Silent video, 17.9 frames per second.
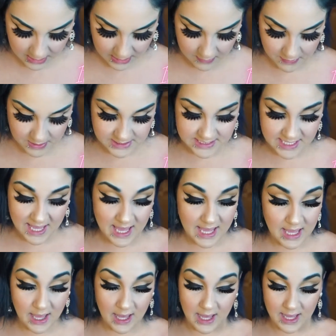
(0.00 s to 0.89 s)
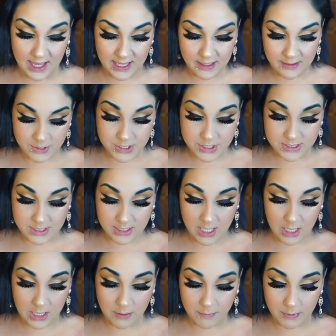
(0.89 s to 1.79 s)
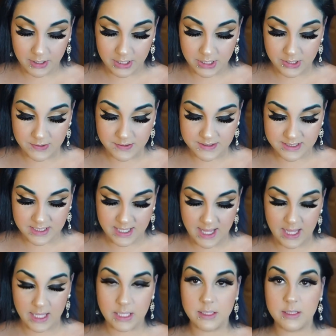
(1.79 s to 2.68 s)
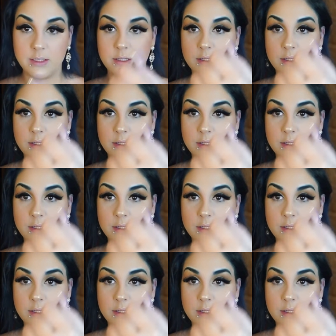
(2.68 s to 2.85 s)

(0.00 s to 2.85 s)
here is AI, which is the color we're going to use today.